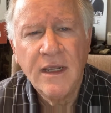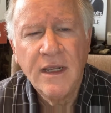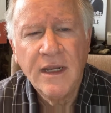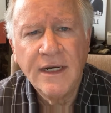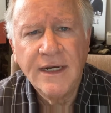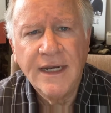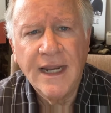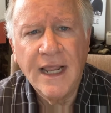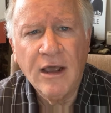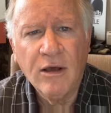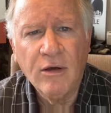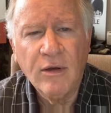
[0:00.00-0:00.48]

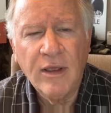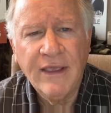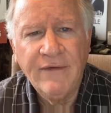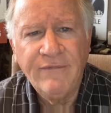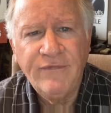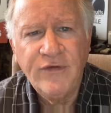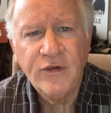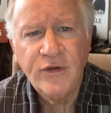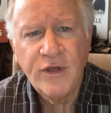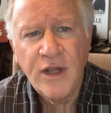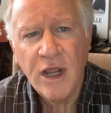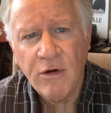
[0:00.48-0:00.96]
Now,
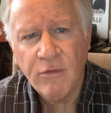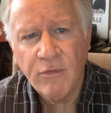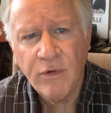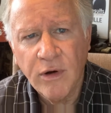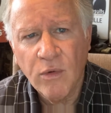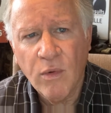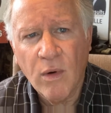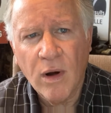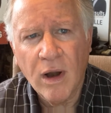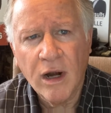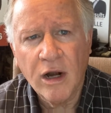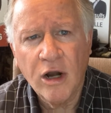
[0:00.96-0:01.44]
if you don't
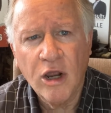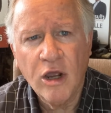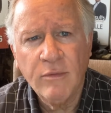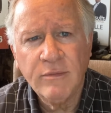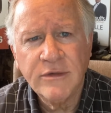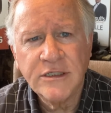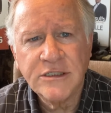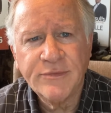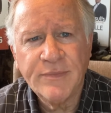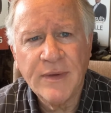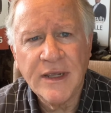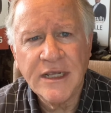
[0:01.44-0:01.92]
require a home
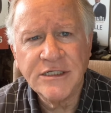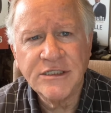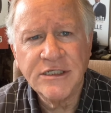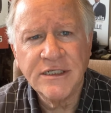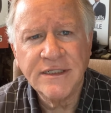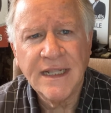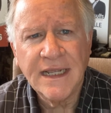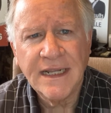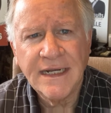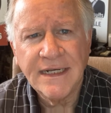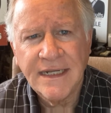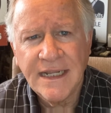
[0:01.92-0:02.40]

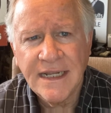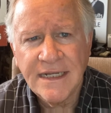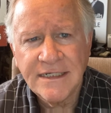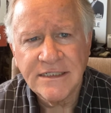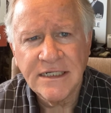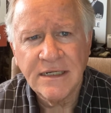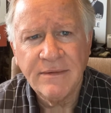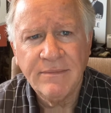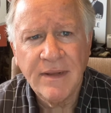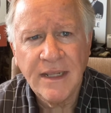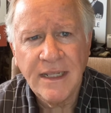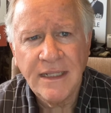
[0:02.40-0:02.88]
inspection, that
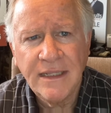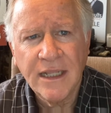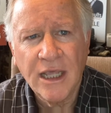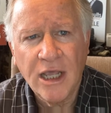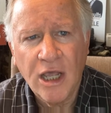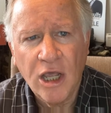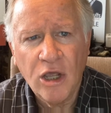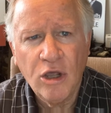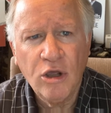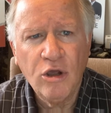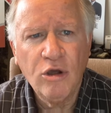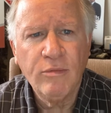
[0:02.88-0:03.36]
doesn't mean the
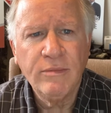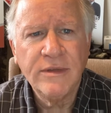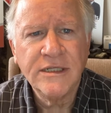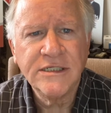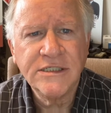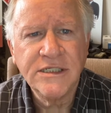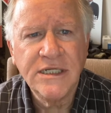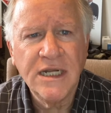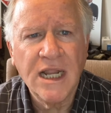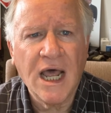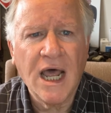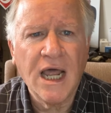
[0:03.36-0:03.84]
home
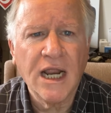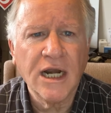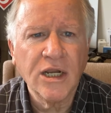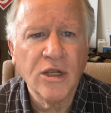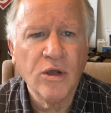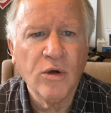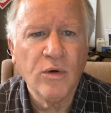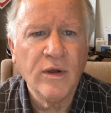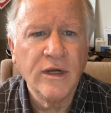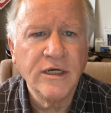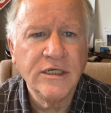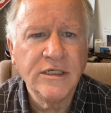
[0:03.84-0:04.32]
is not
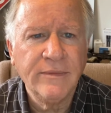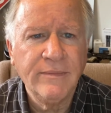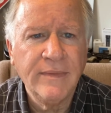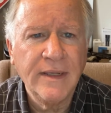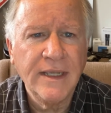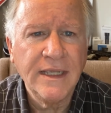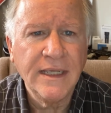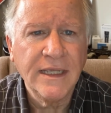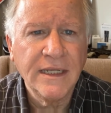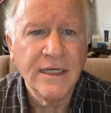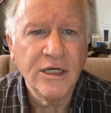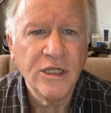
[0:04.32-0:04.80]
going to
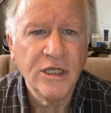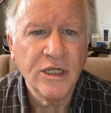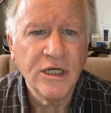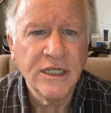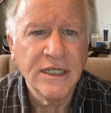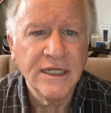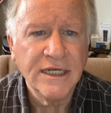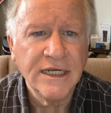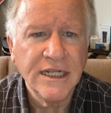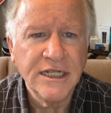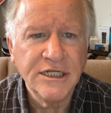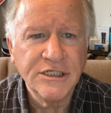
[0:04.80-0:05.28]
be in good
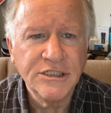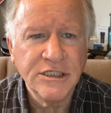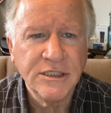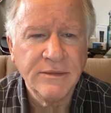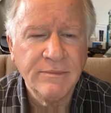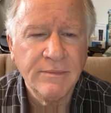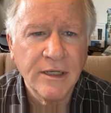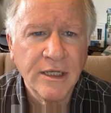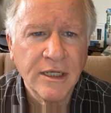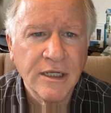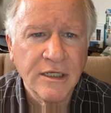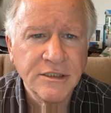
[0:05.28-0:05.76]

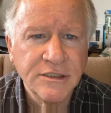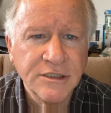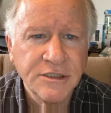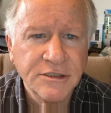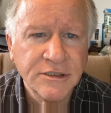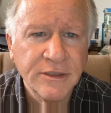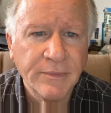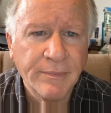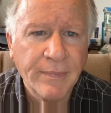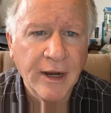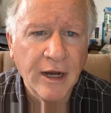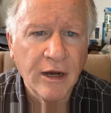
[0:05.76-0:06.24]
condition, because
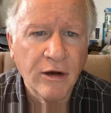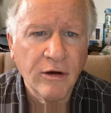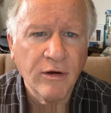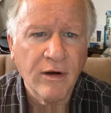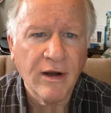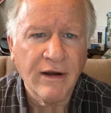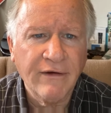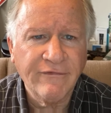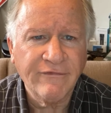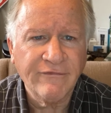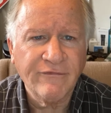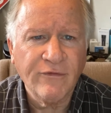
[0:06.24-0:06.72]
there's a
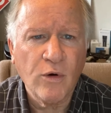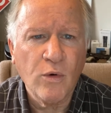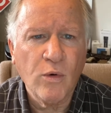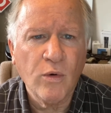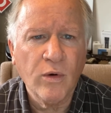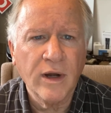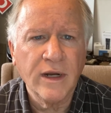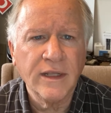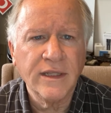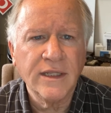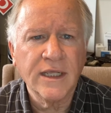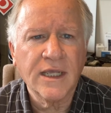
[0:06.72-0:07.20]
paragraph
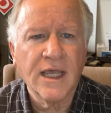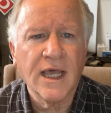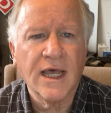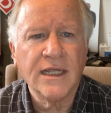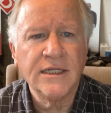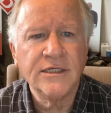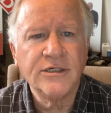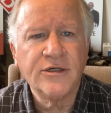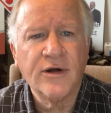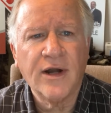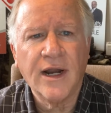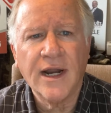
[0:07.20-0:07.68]
4 in the
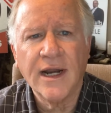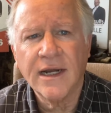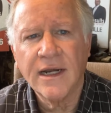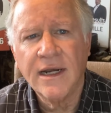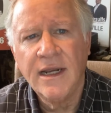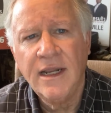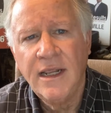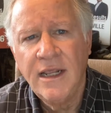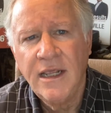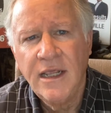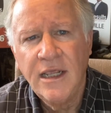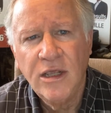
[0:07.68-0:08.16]
contract
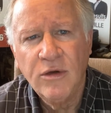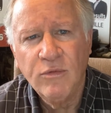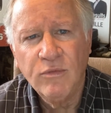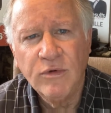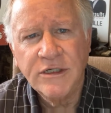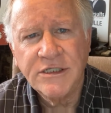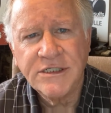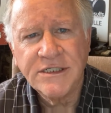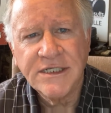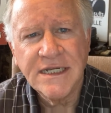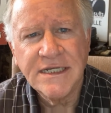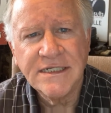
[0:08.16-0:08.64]

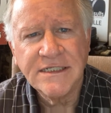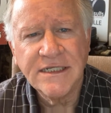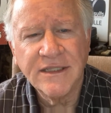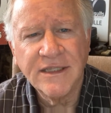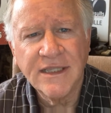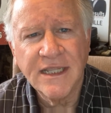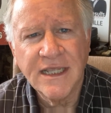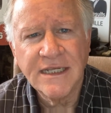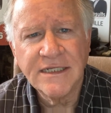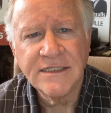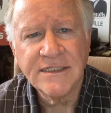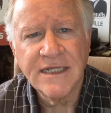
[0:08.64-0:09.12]
which says that
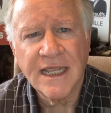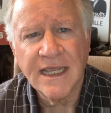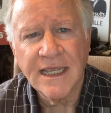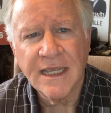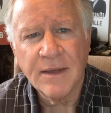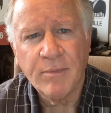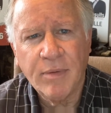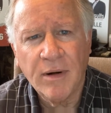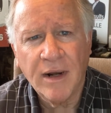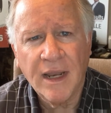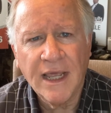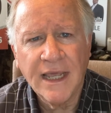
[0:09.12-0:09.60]
things like
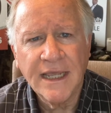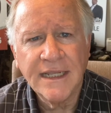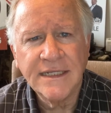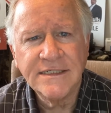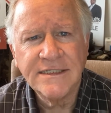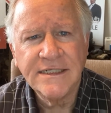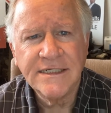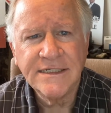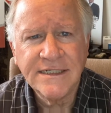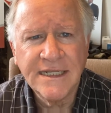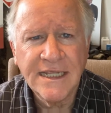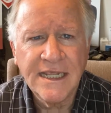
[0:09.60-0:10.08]

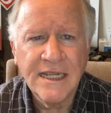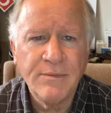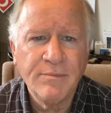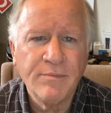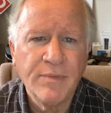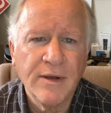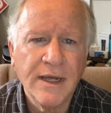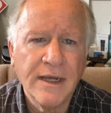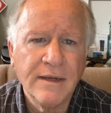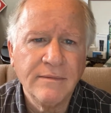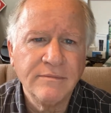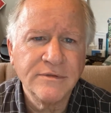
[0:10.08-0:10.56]
appliances, heat
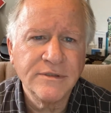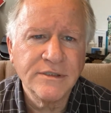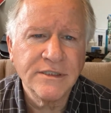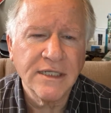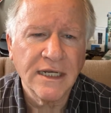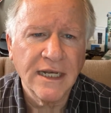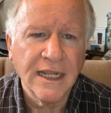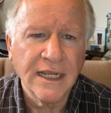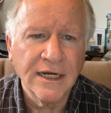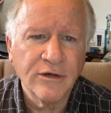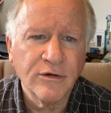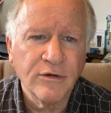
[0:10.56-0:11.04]
pumps,
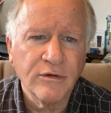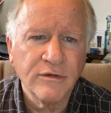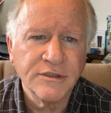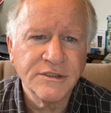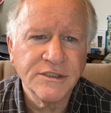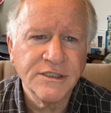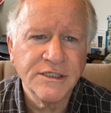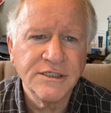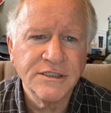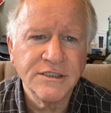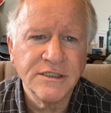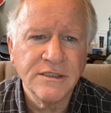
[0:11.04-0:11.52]
electrical
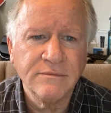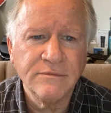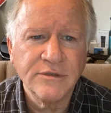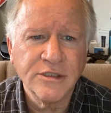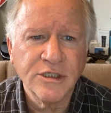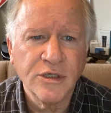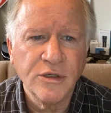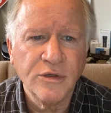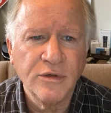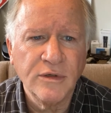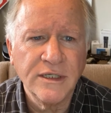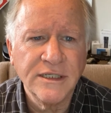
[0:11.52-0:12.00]
systems,
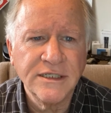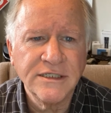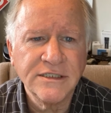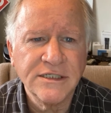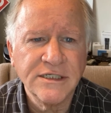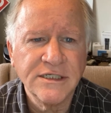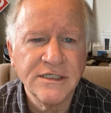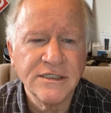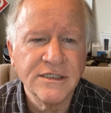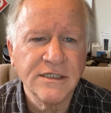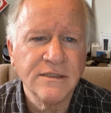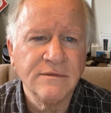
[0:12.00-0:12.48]
cooling
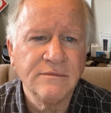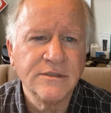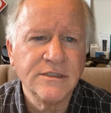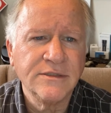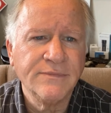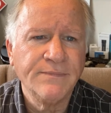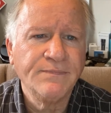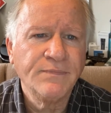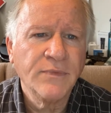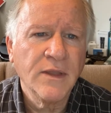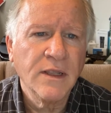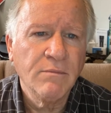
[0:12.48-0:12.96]
systems,
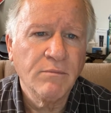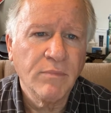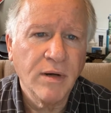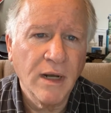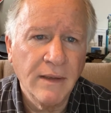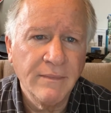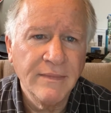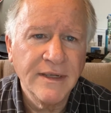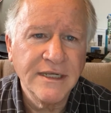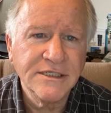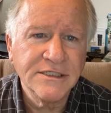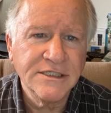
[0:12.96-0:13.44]

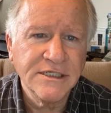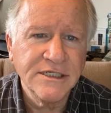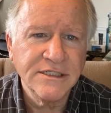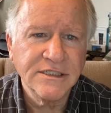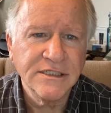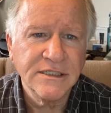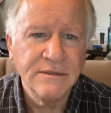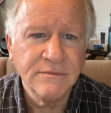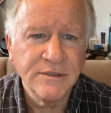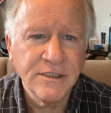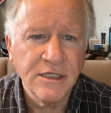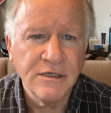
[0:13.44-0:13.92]
plumbing
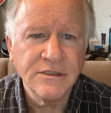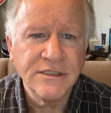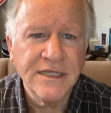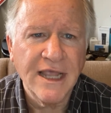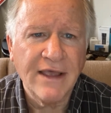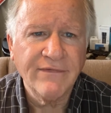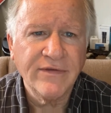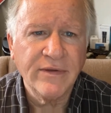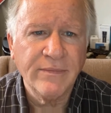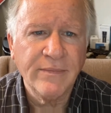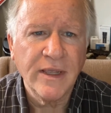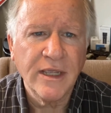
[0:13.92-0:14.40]
systems, those
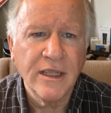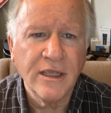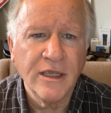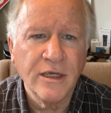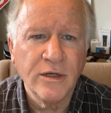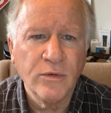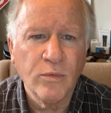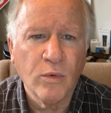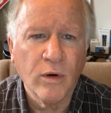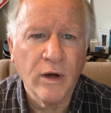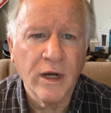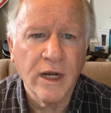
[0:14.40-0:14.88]
have to be in
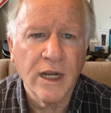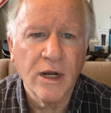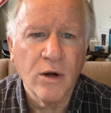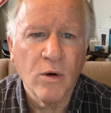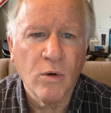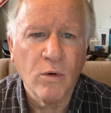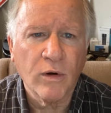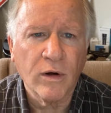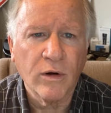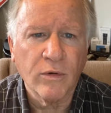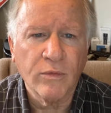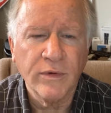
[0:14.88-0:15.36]
good working
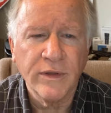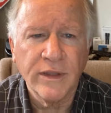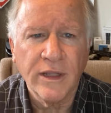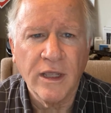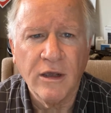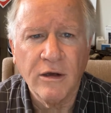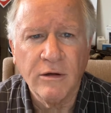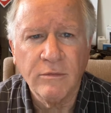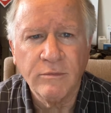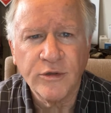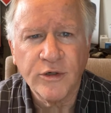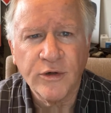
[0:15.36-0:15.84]
order when the home